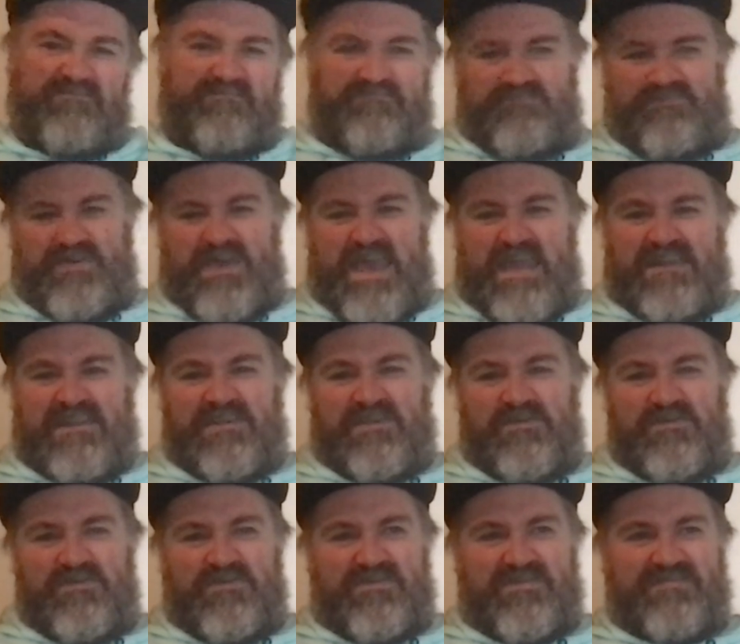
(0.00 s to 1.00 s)
but ended up
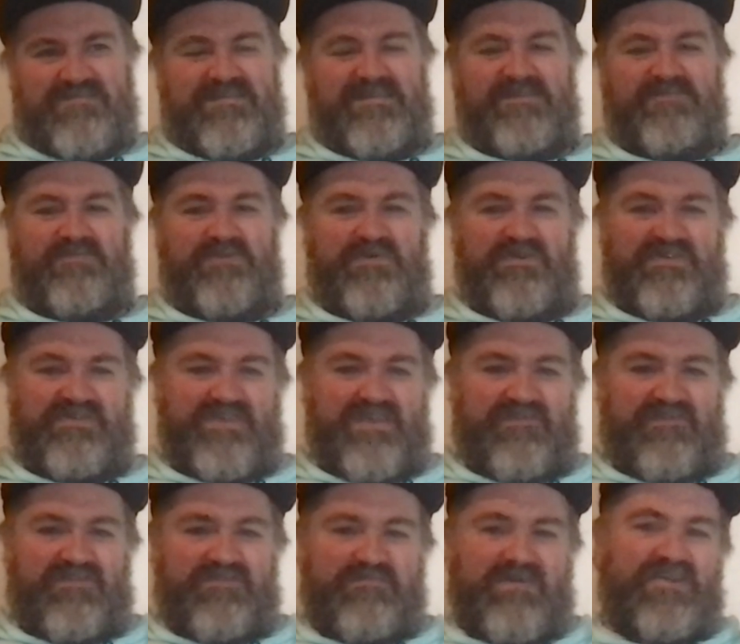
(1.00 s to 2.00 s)
with a
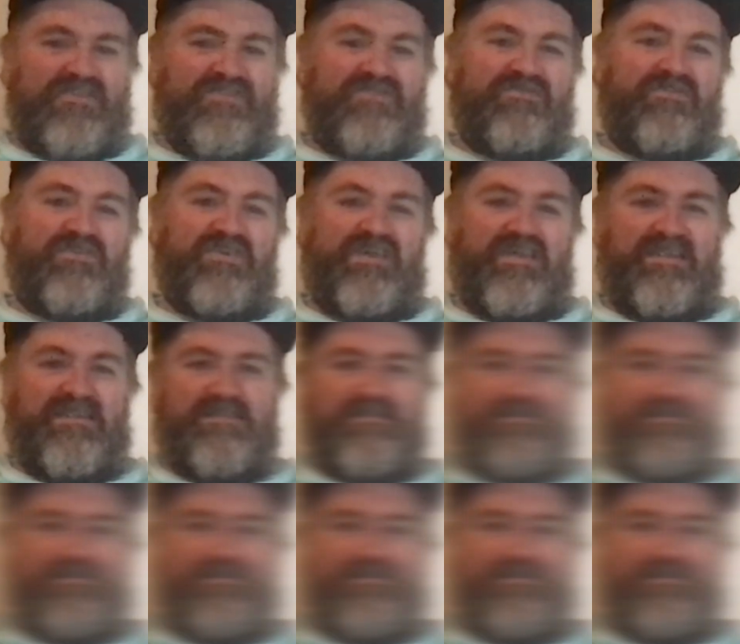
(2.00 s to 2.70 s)
6.7 match rating.